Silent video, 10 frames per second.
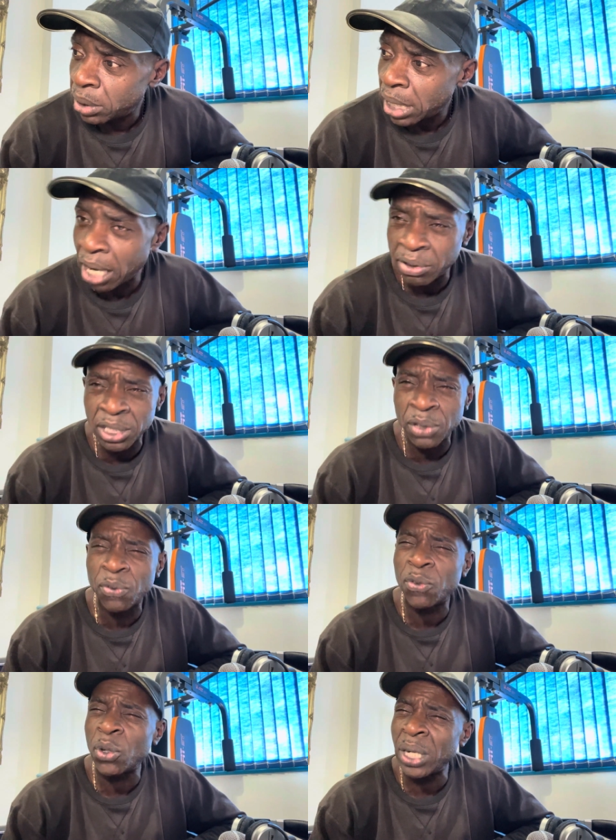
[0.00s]
Harrison
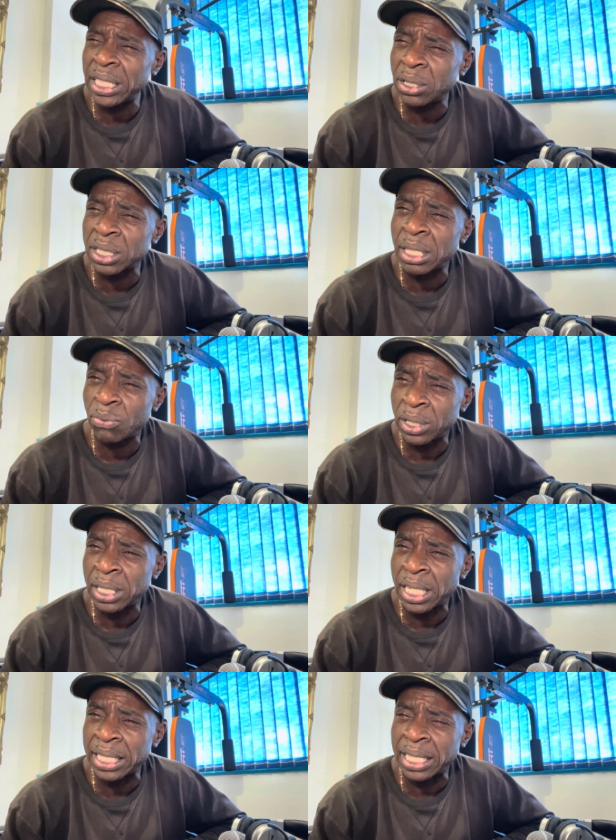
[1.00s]
Floyd or something
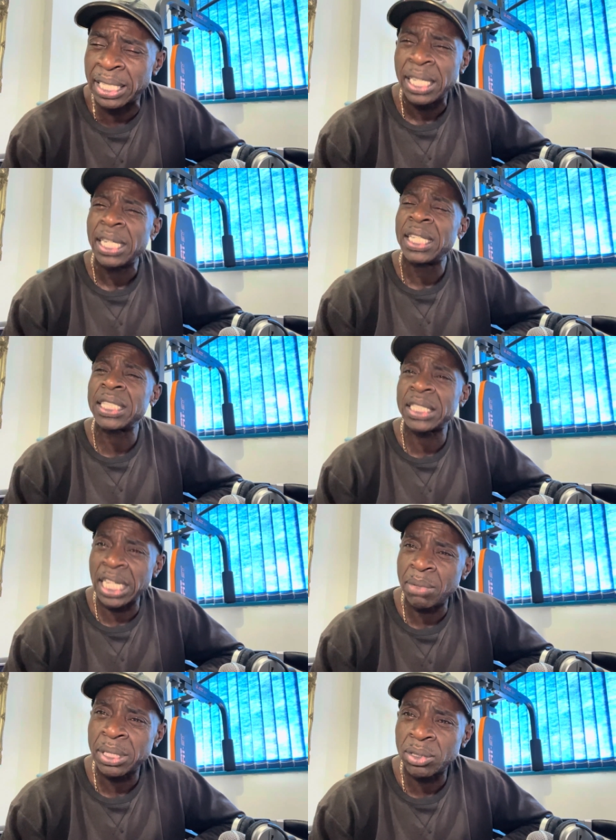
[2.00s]
like that, his
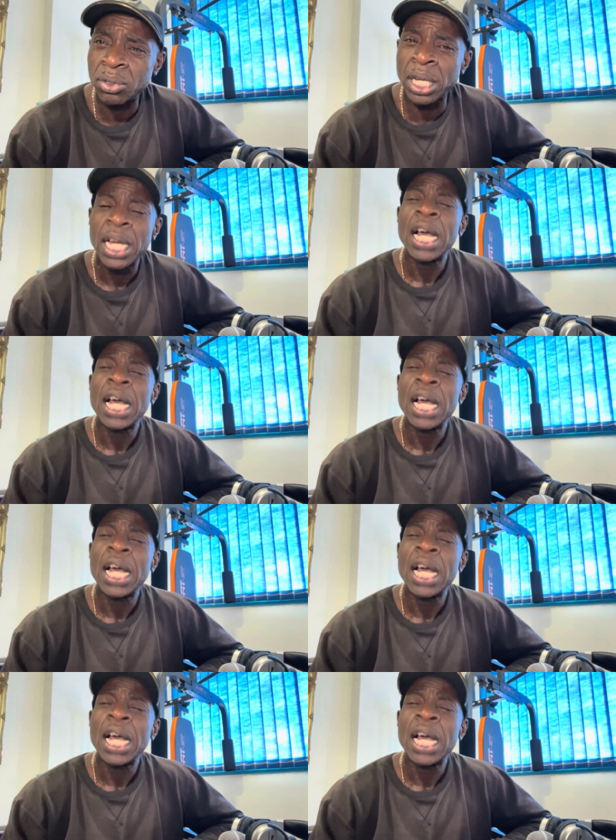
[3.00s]
name is, right?